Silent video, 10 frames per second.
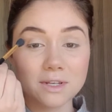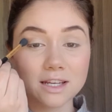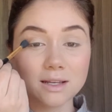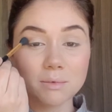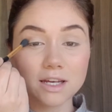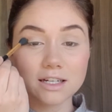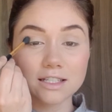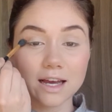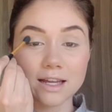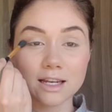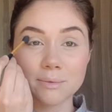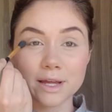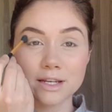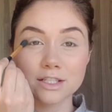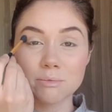did because I ended up
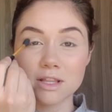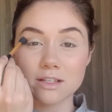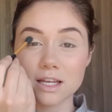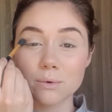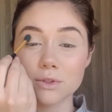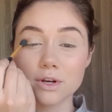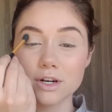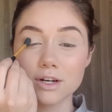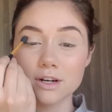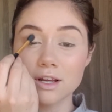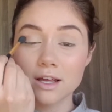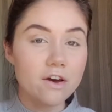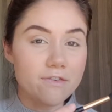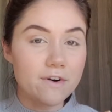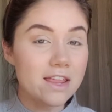getting to spend the day with her, the
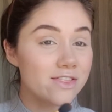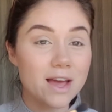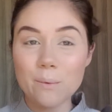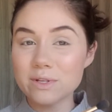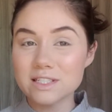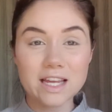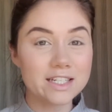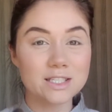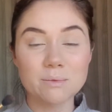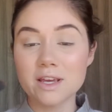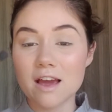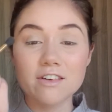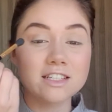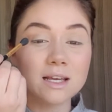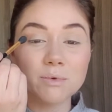friend that was next to me every
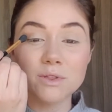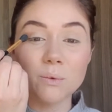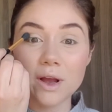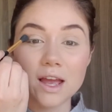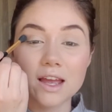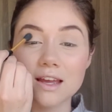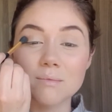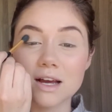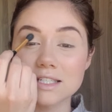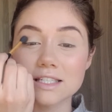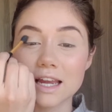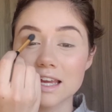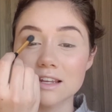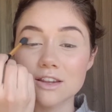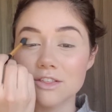step of the way in my
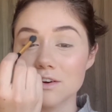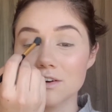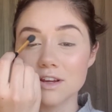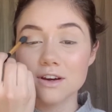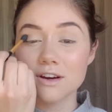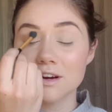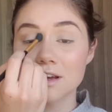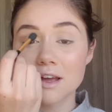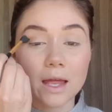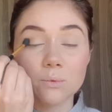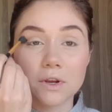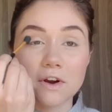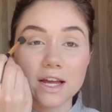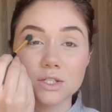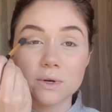second and third year. And we
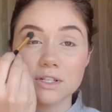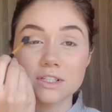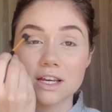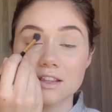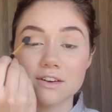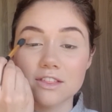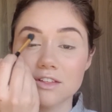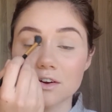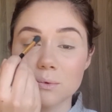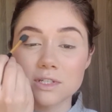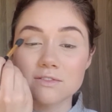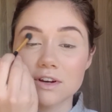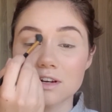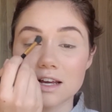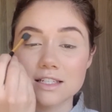graduated together. I thought it was a
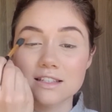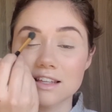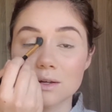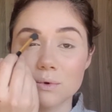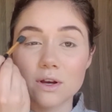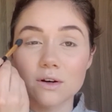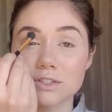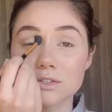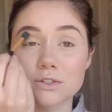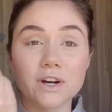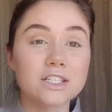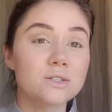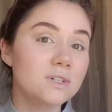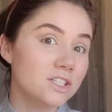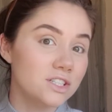very nice thing that we got to do
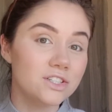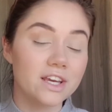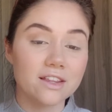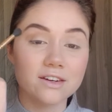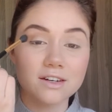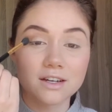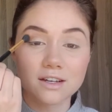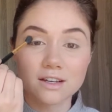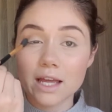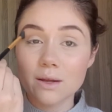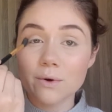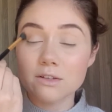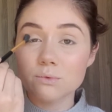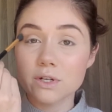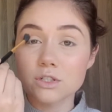graduation together.
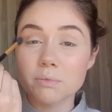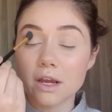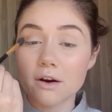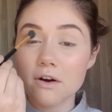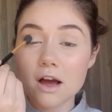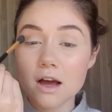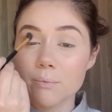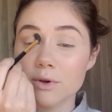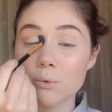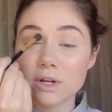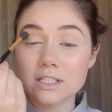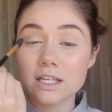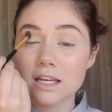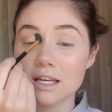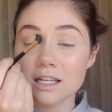Anyways, we went to pick her up, we went
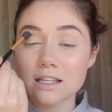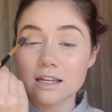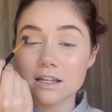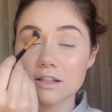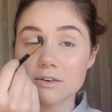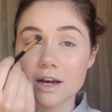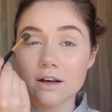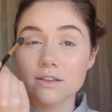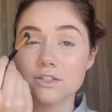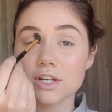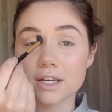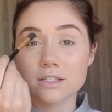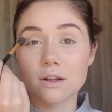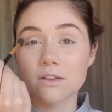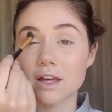in, they did their health checks
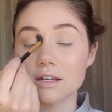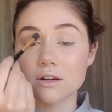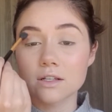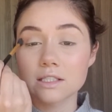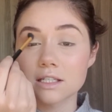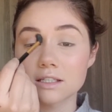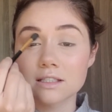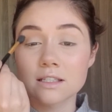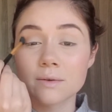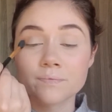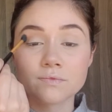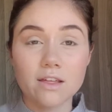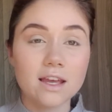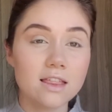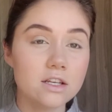and all that nonsense.
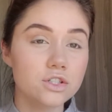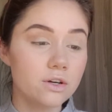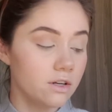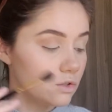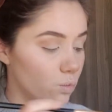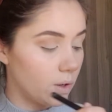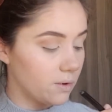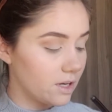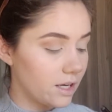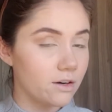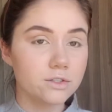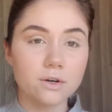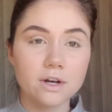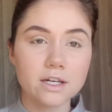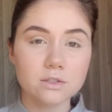They then showed us where we can get our
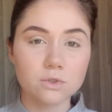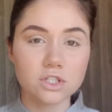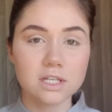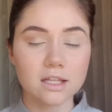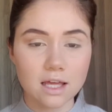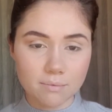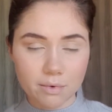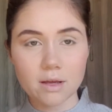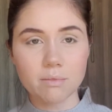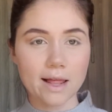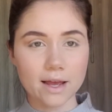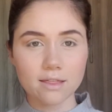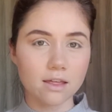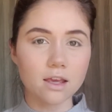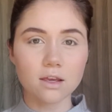togas, which is like that big black
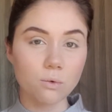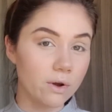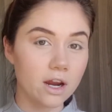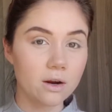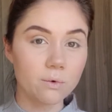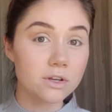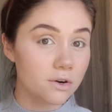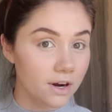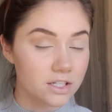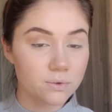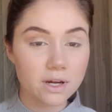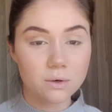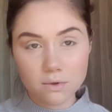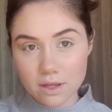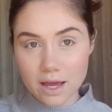thing you wear when you graduate
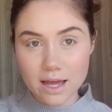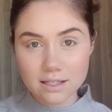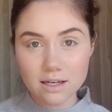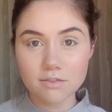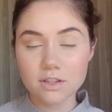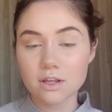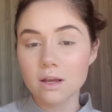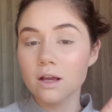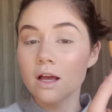with a hat and everything.